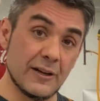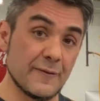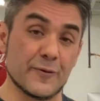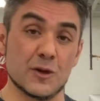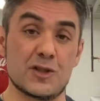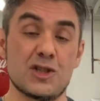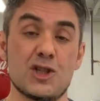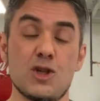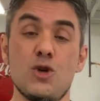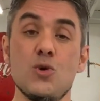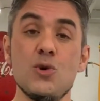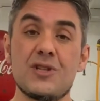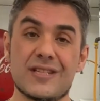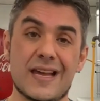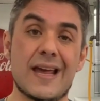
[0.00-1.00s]
for
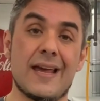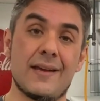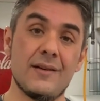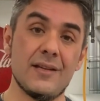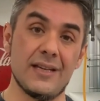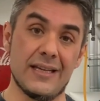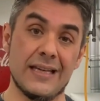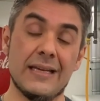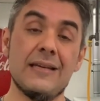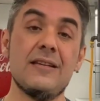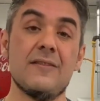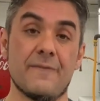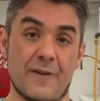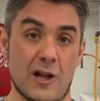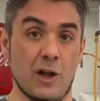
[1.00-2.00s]
210 in
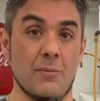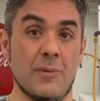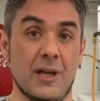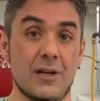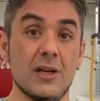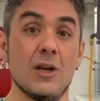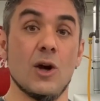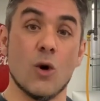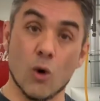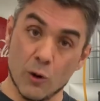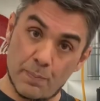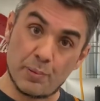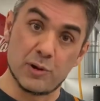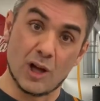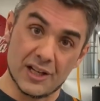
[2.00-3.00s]
development. or
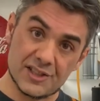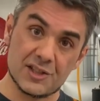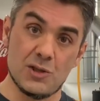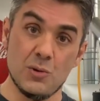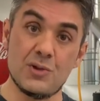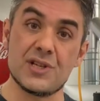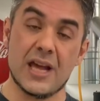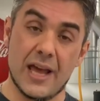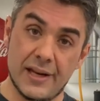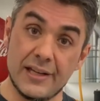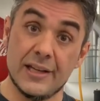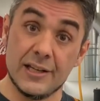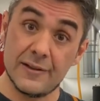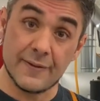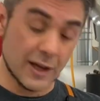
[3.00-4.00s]
plus 210
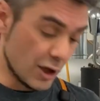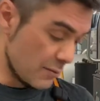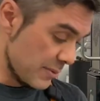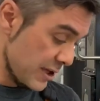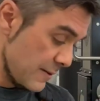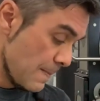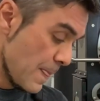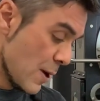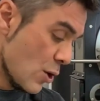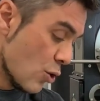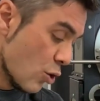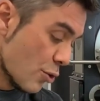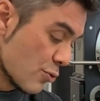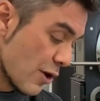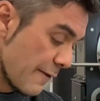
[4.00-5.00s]
in development,
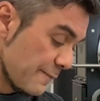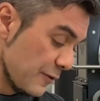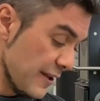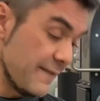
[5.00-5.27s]
or roughly